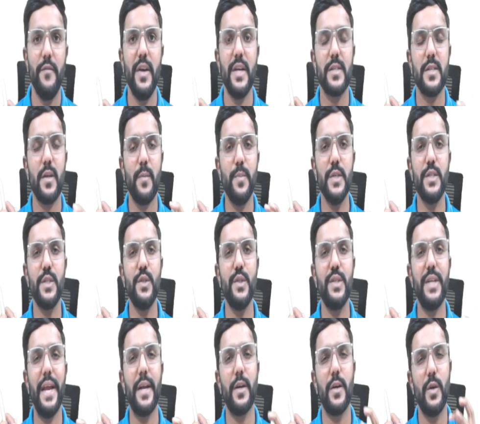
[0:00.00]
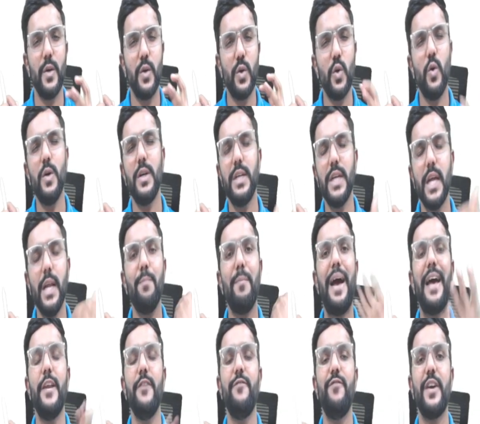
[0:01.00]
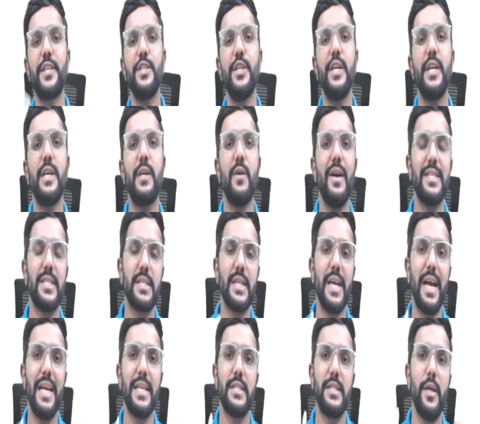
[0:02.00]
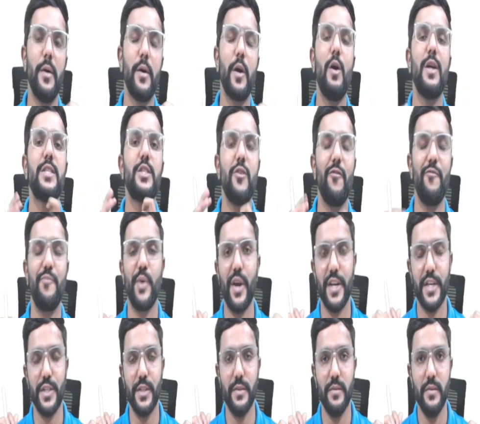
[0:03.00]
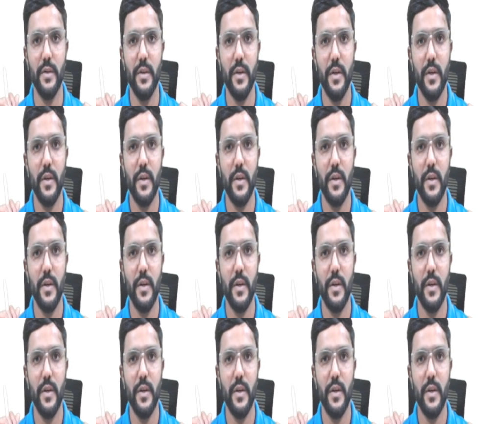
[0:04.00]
we are supposed to take total manufacturing cost as the cost of production.